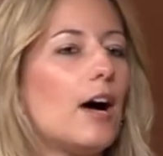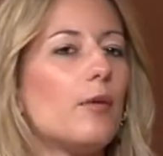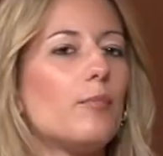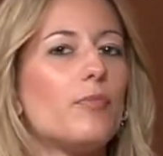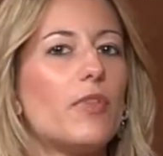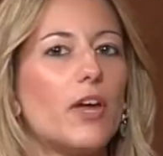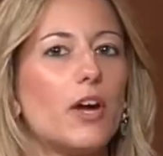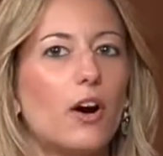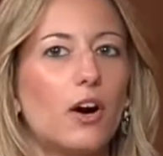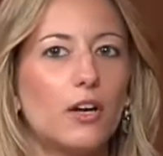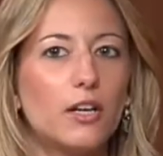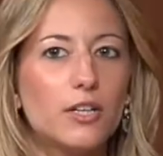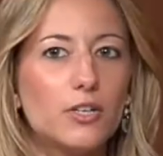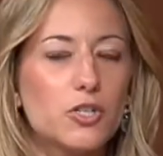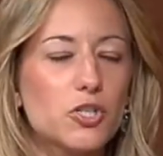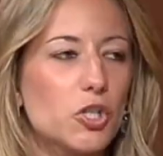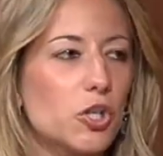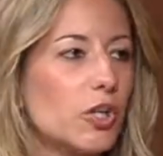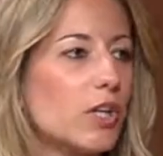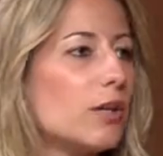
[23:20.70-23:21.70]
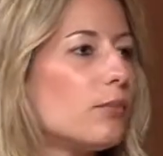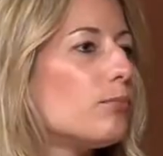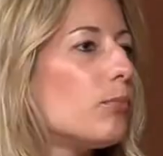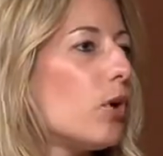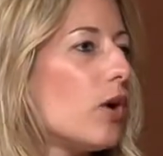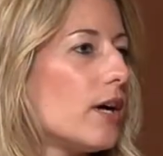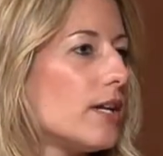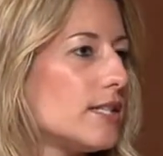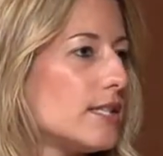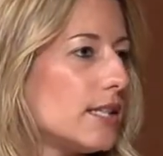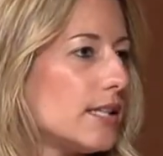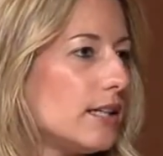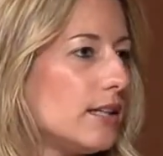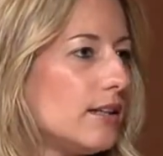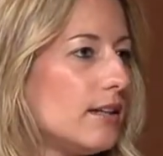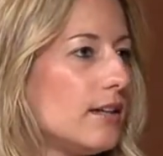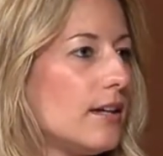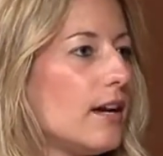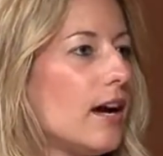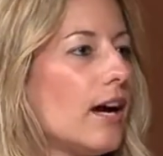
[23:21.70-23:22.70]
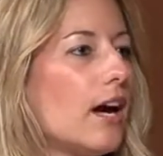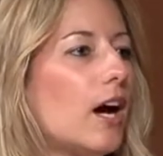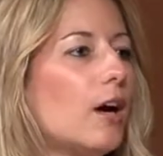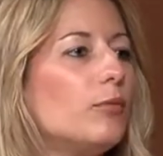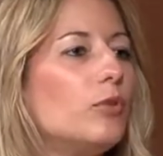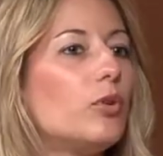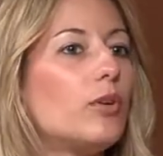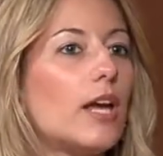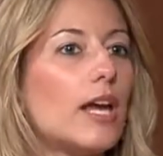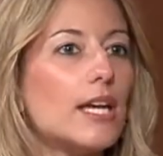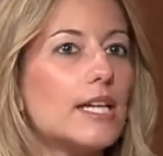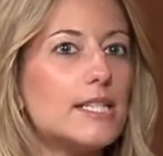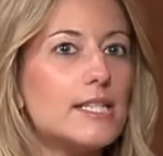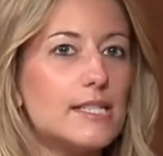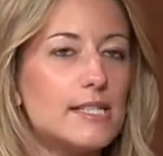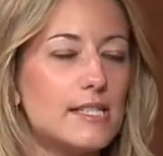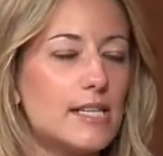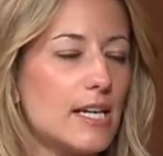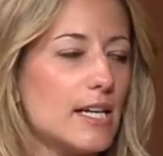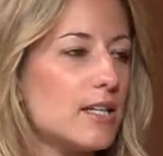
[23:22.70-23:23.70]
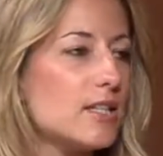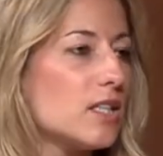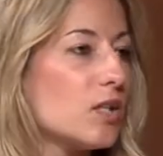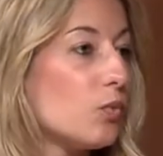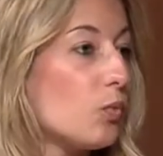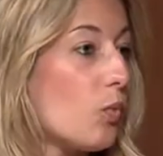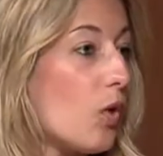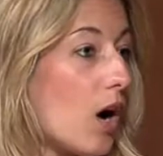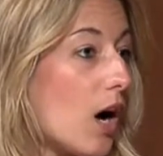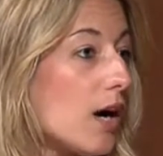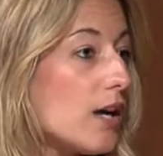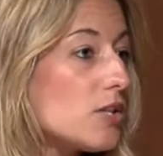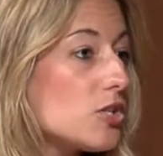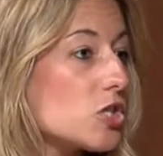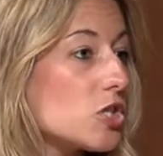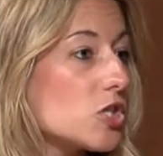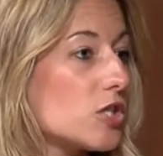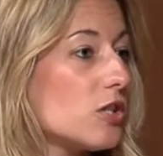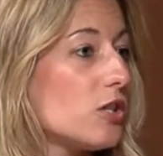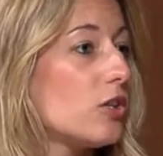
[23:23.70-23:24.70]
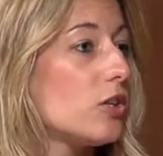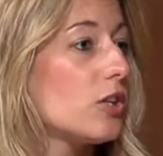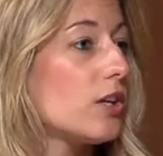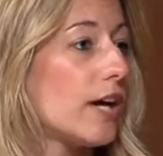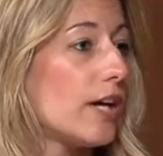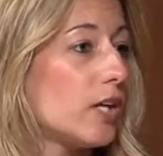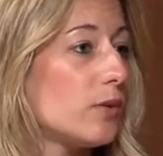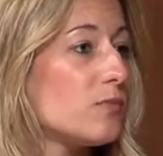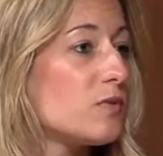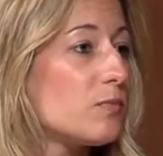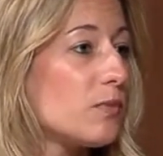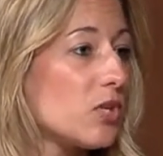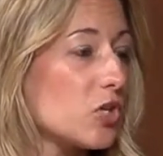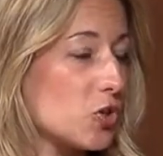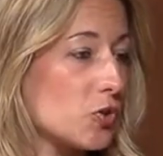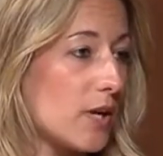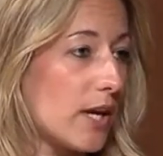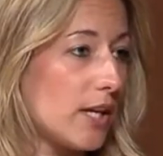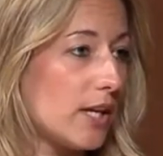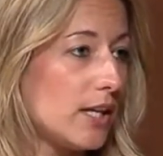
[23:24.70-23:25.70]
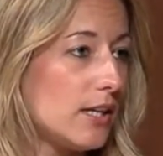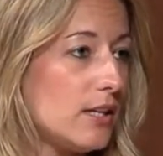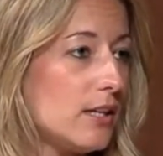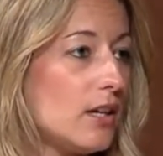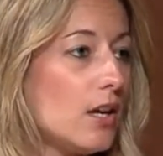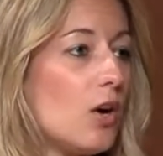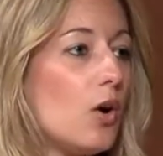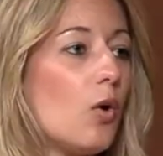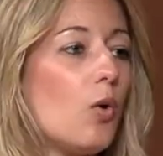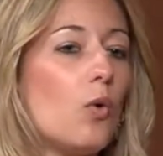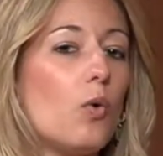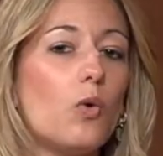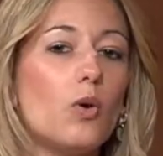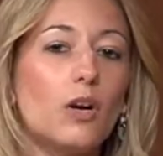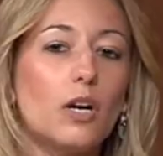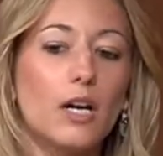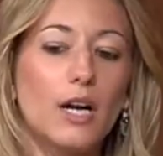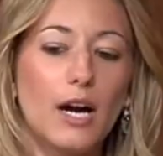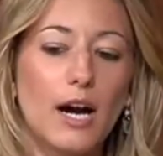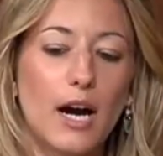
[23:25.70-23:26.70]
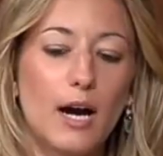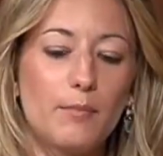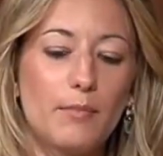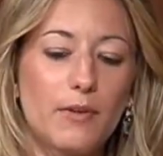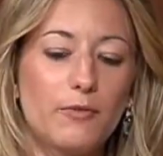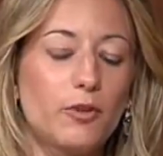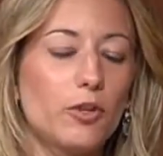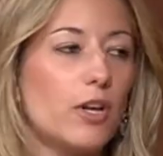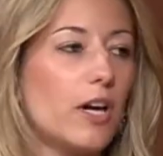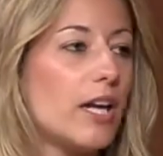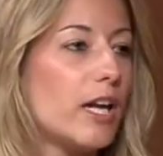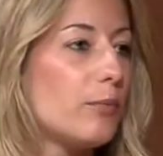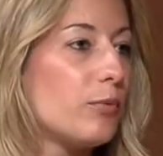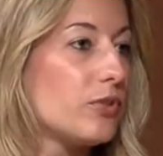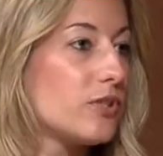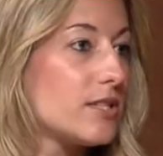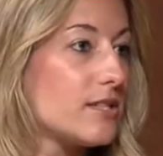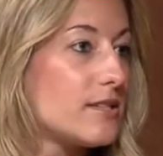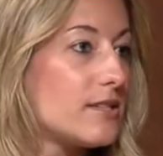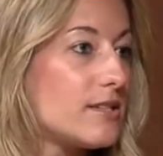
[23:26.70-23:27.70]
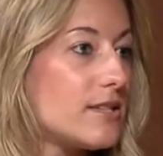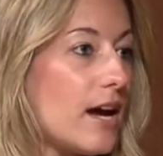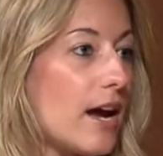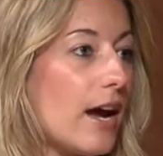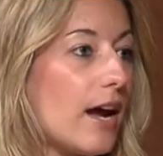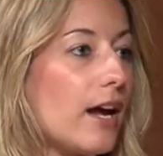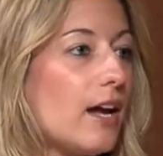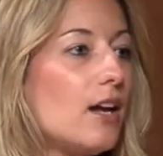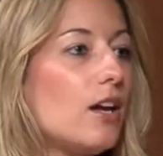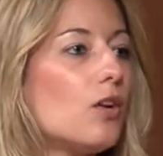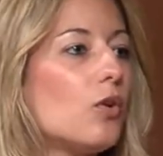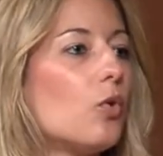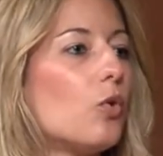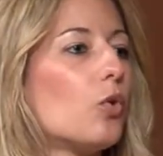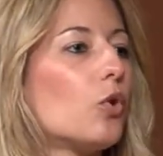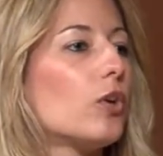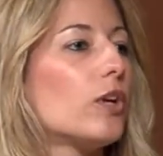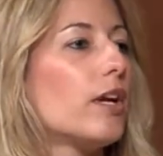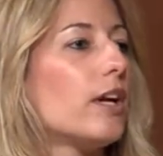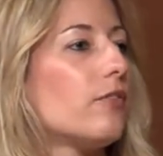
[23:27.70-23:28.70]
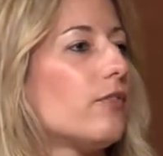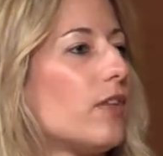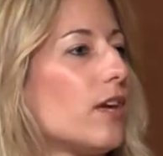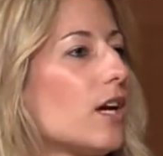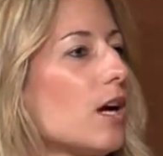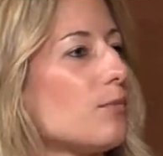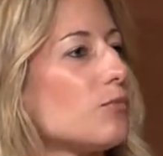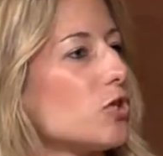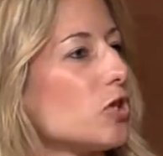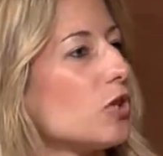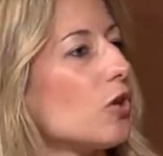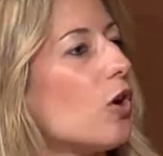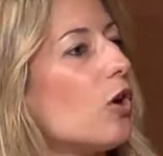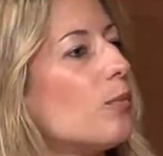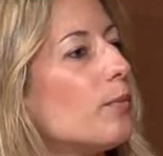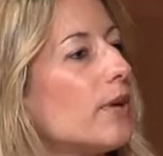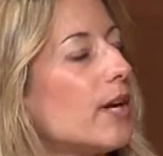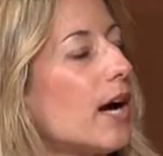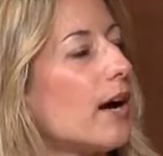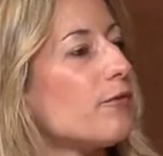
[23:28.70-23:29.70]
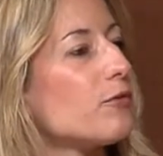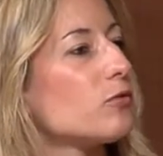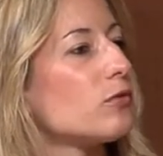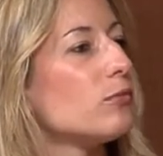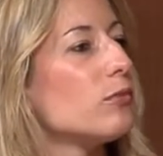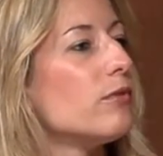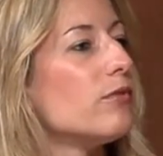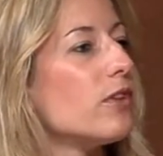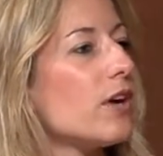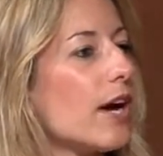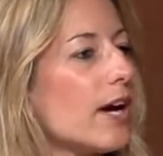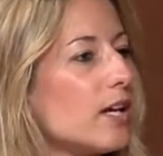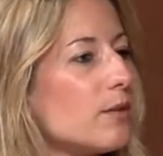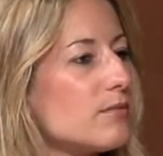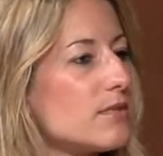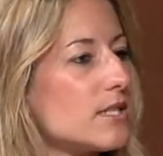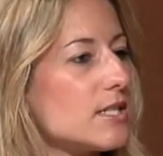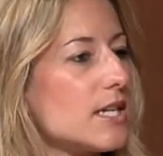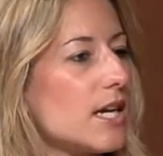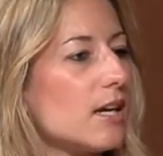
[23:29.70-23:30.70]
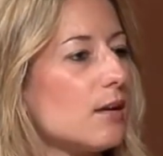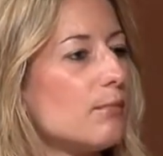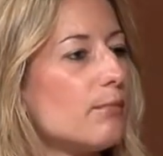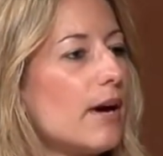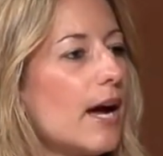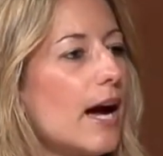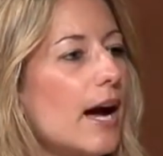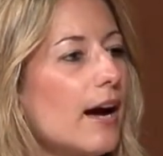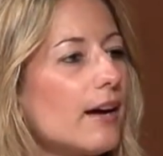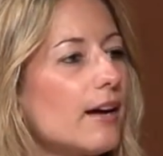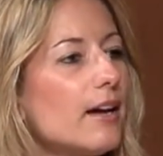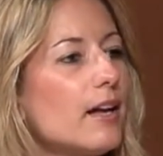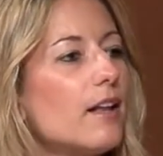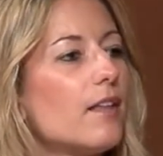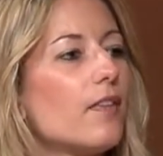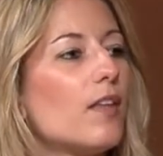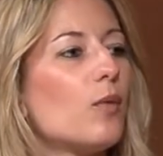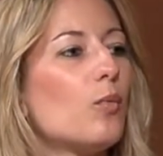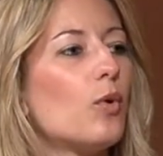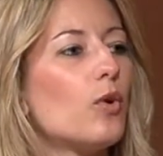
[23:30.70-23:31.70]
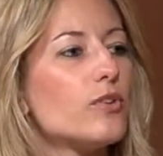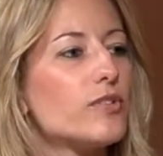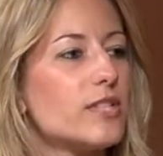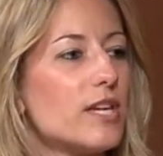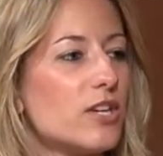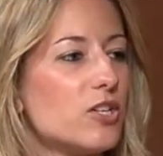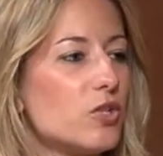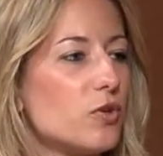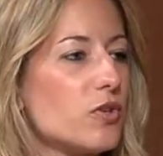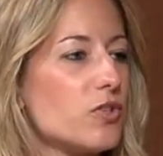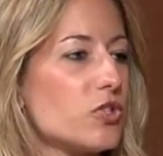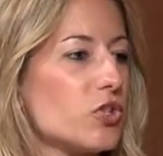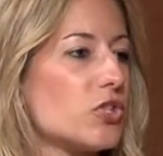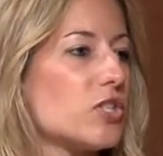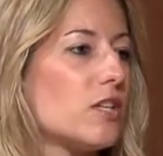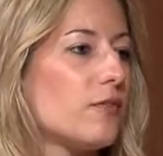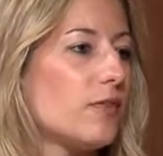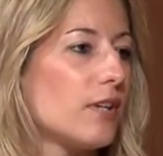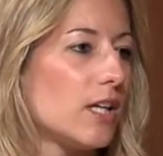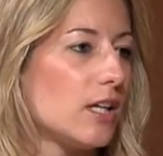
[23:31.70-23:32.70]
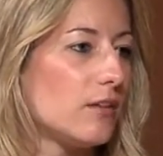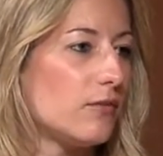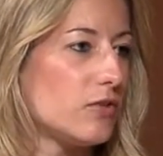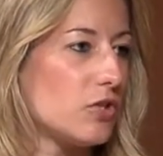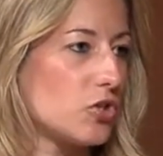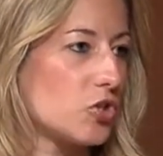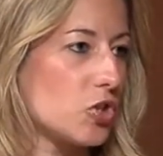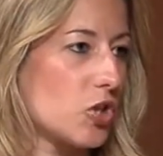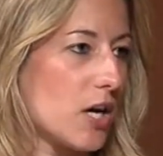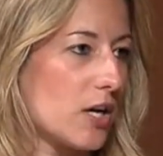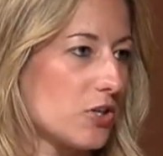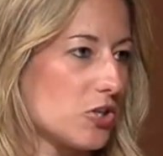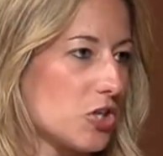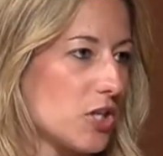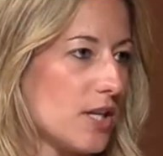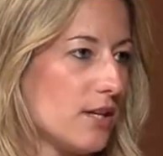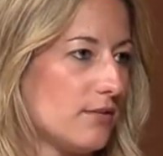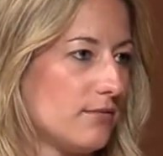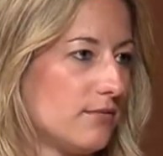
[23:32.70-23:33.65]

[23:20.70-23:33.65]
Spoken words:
They are insured and bonded. You can stand and watch your items be shredded, or if you're not able to stay, or if they come to your home and have to remove the items and take them back, they will send you a certificate of destruction.